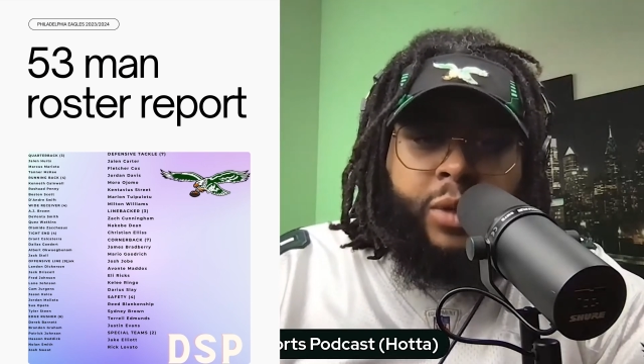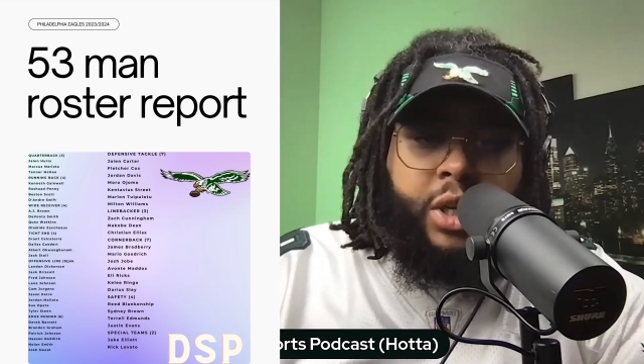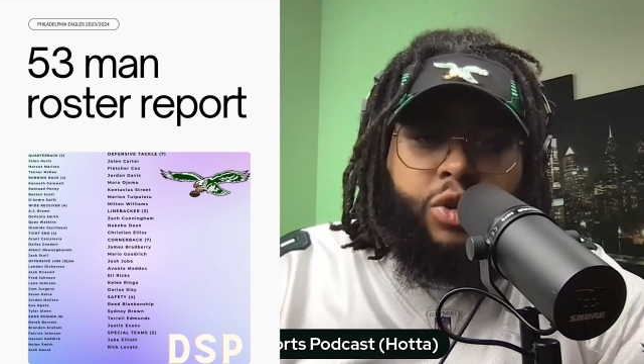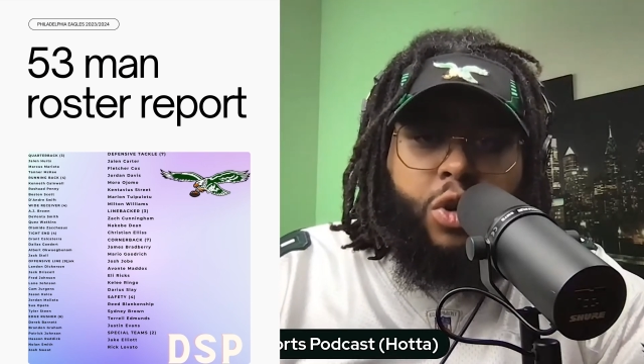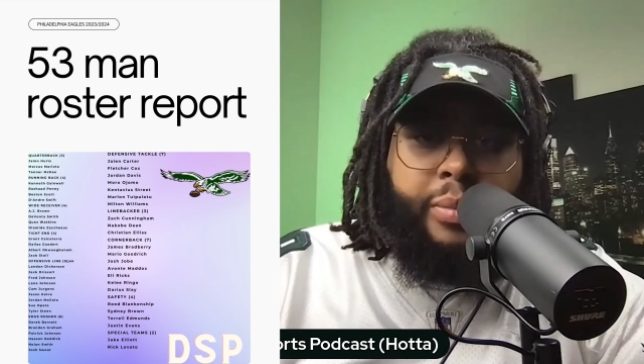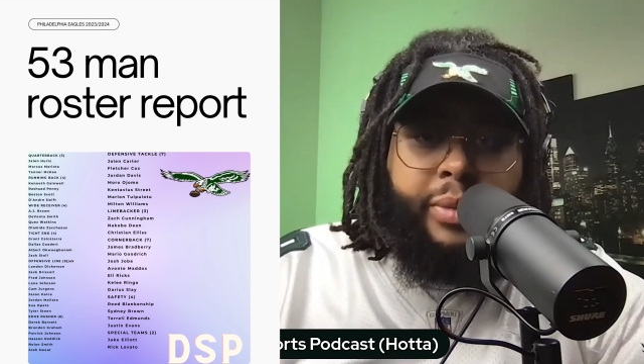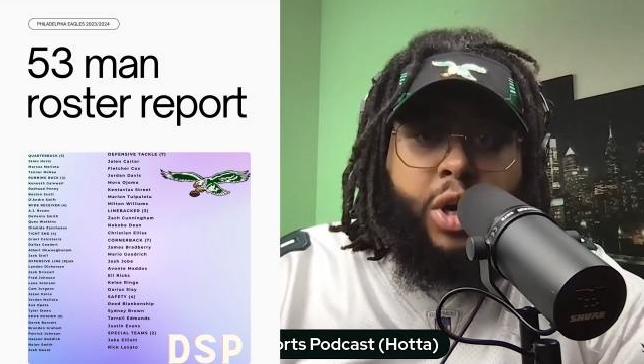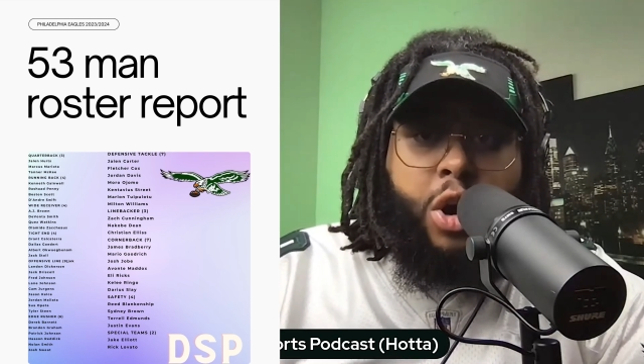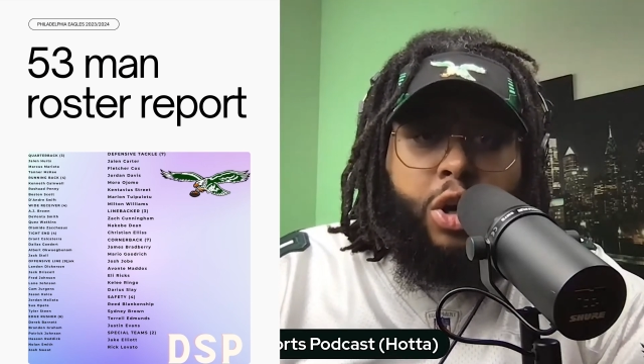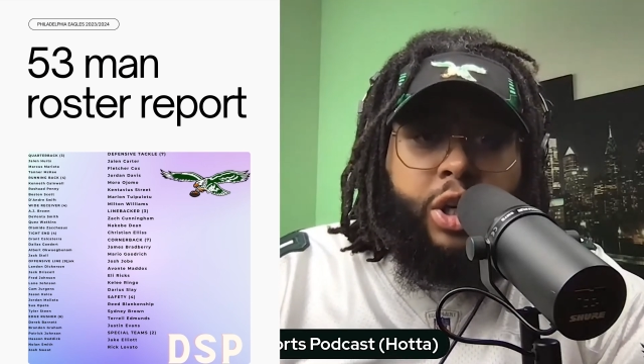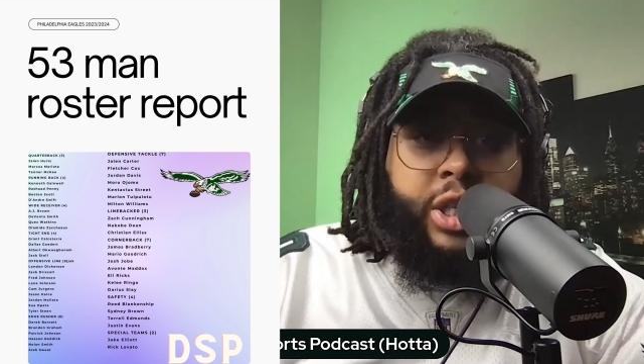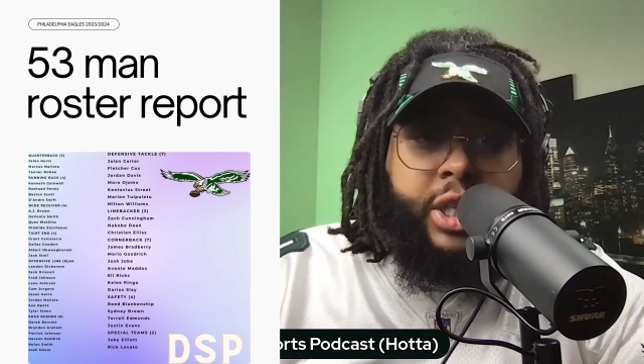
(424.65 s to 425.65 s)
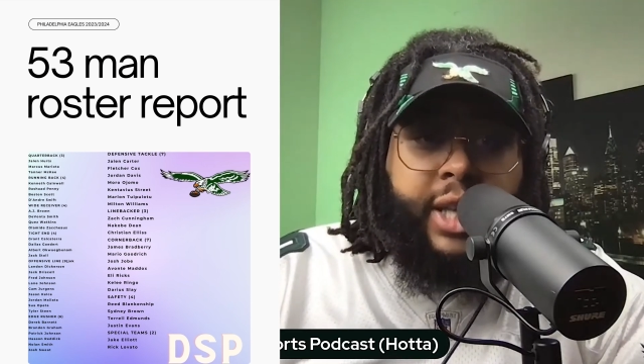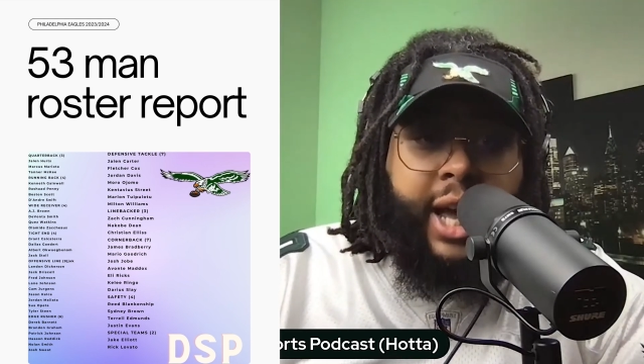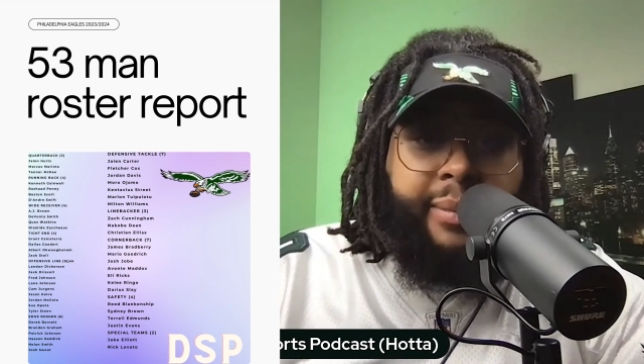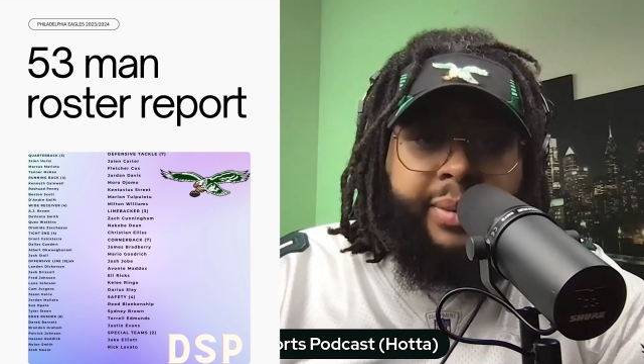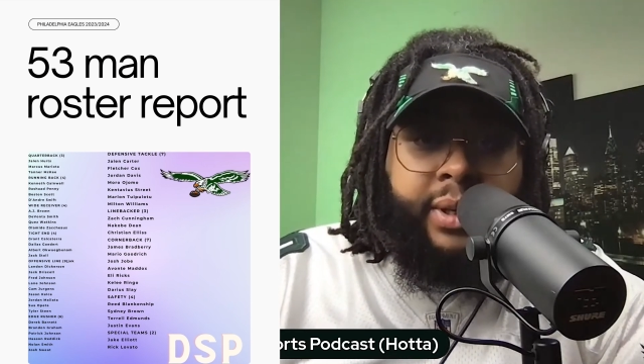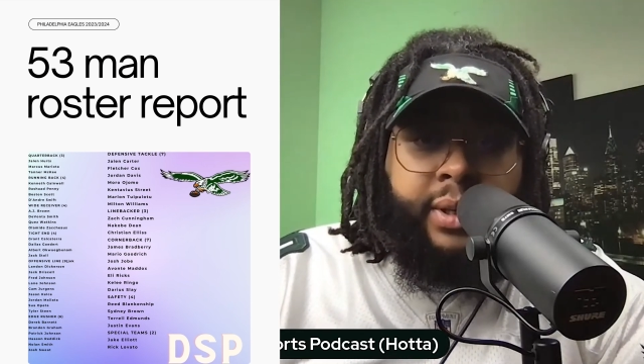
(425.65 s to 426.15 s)
It's going to be hard to
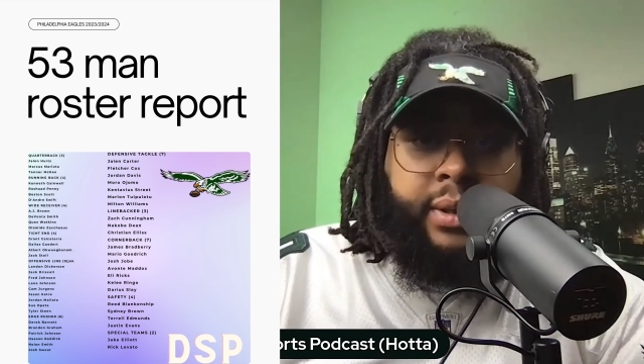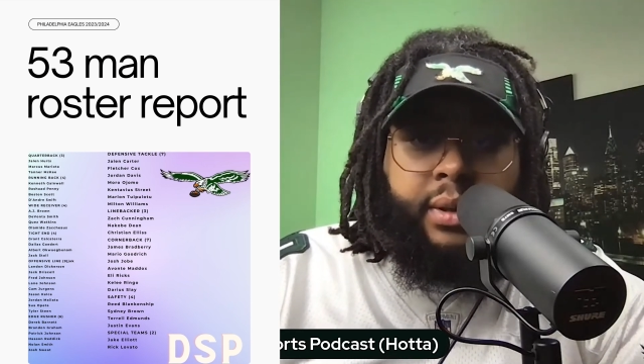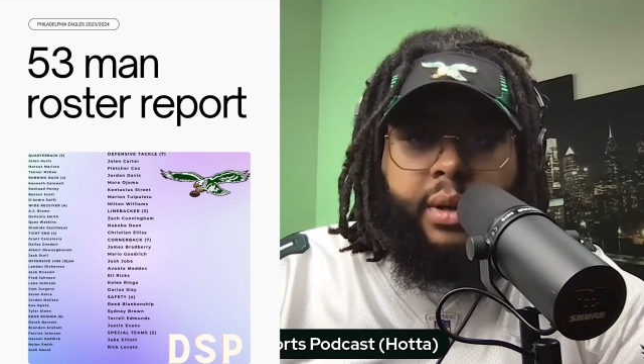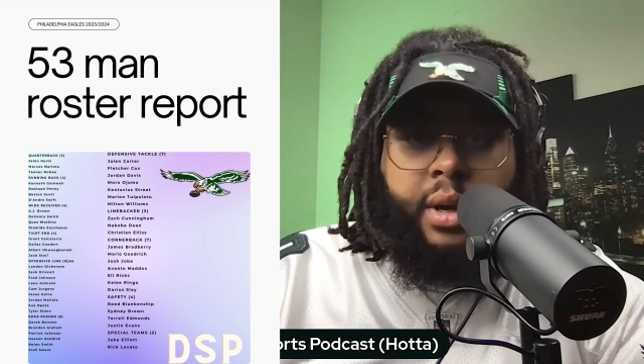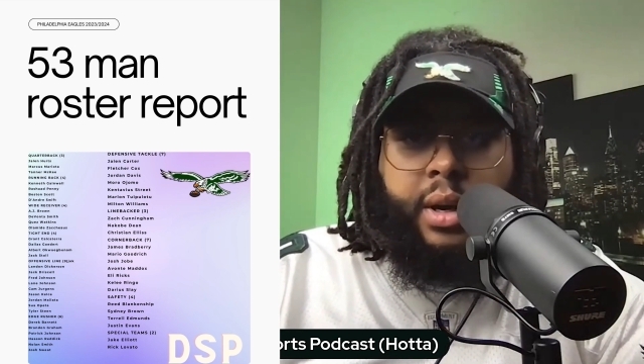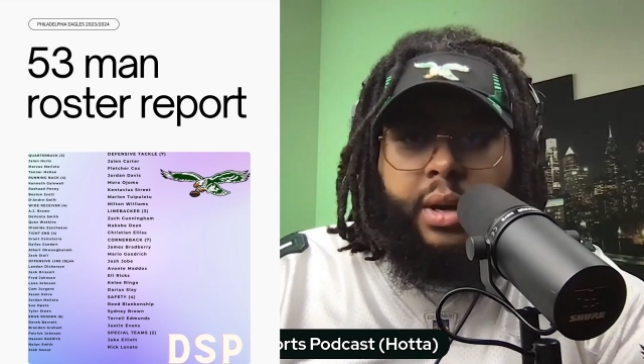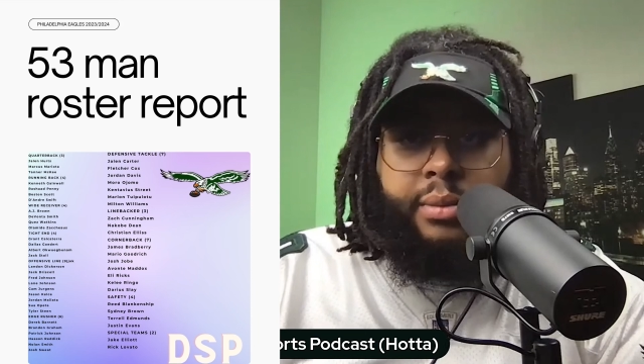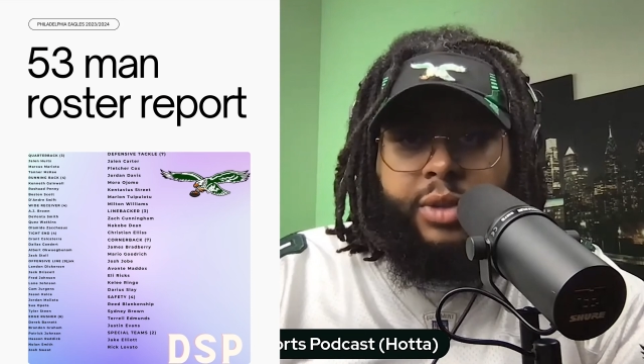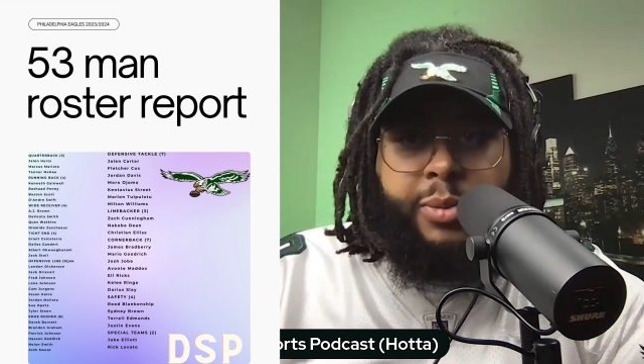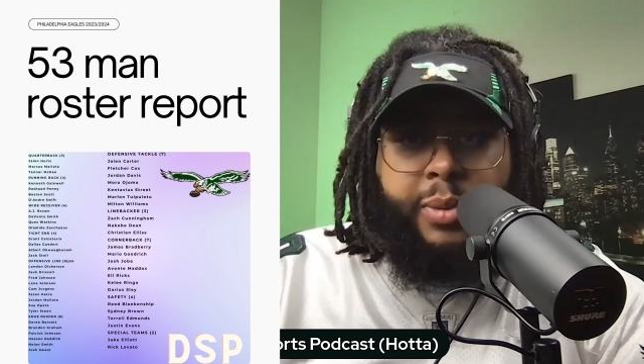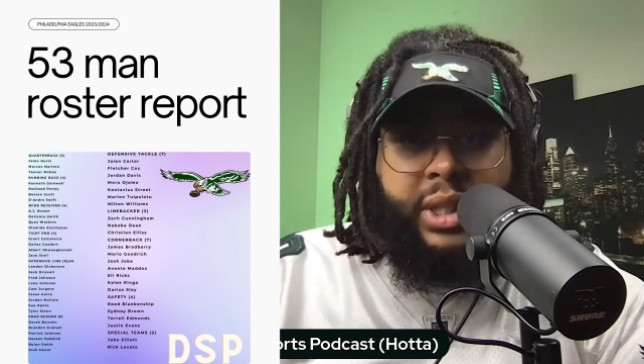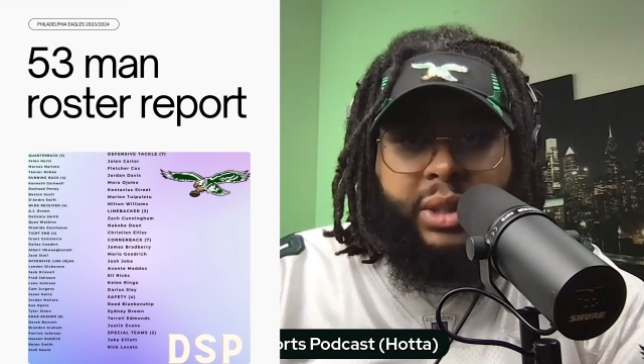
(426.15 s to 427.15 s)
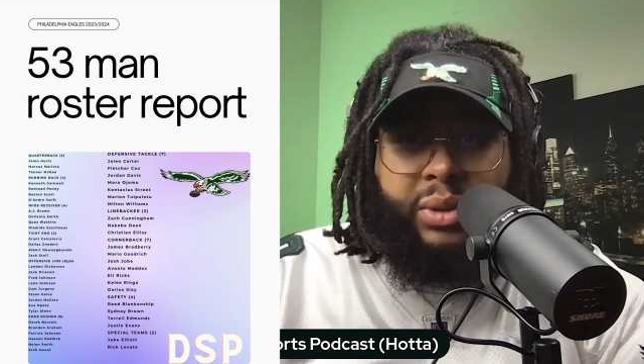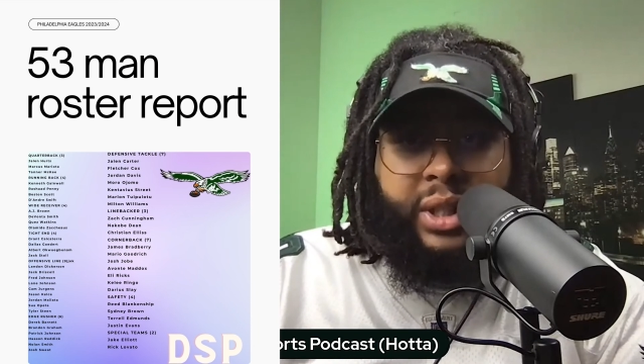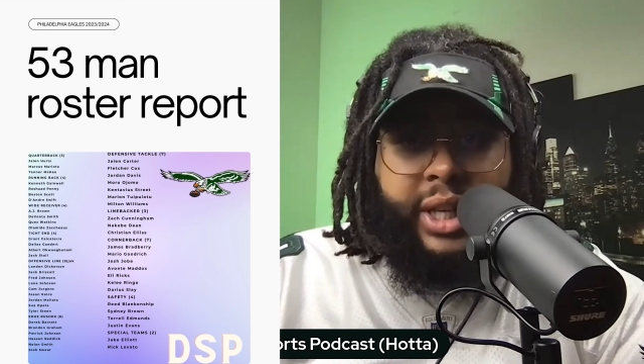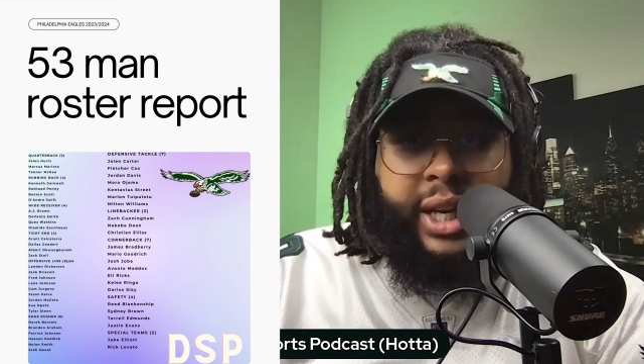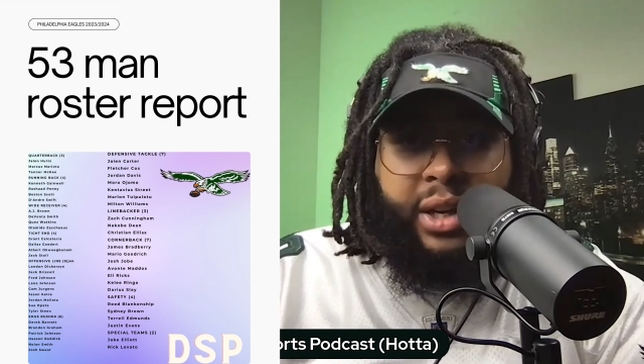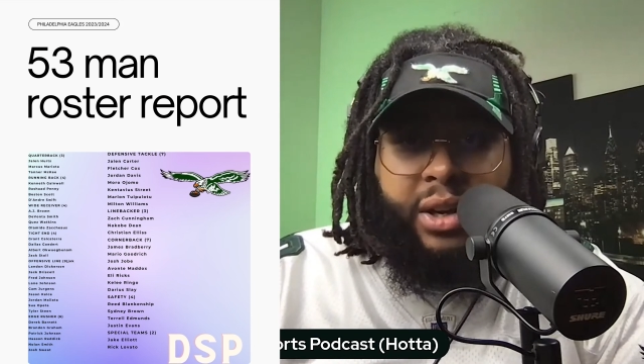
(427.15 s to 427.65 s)
stop. Especially
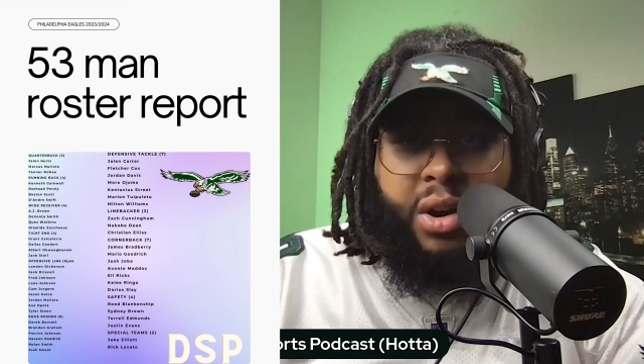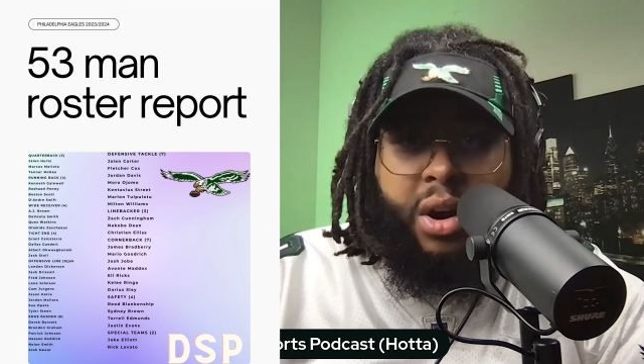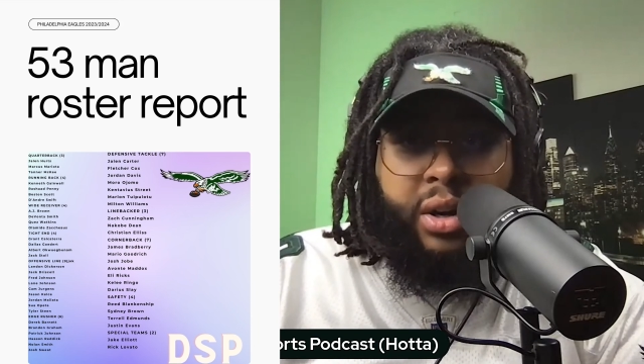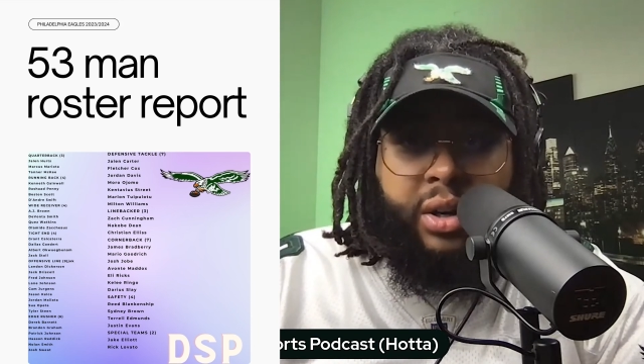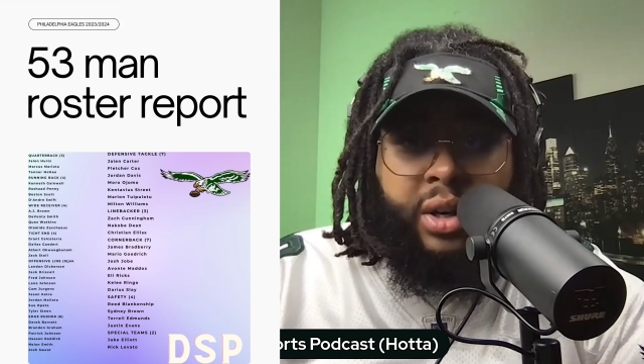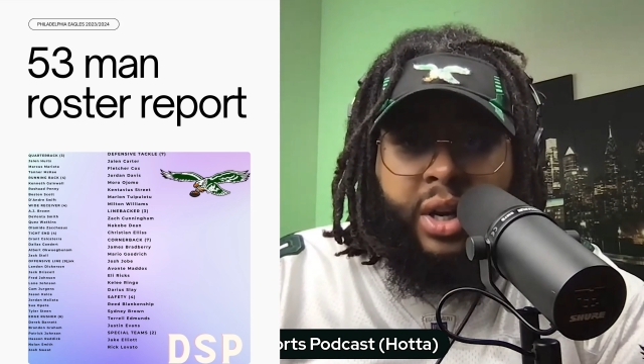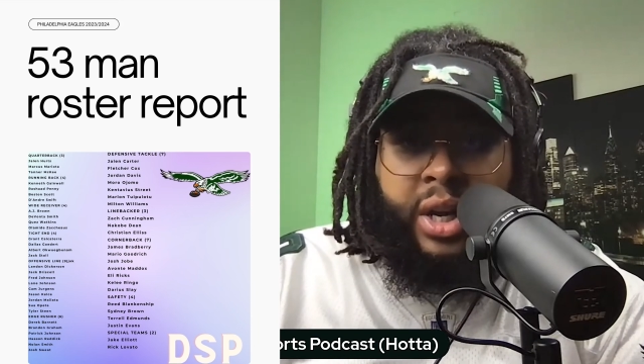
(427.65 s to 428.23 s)
with Jalen Carter,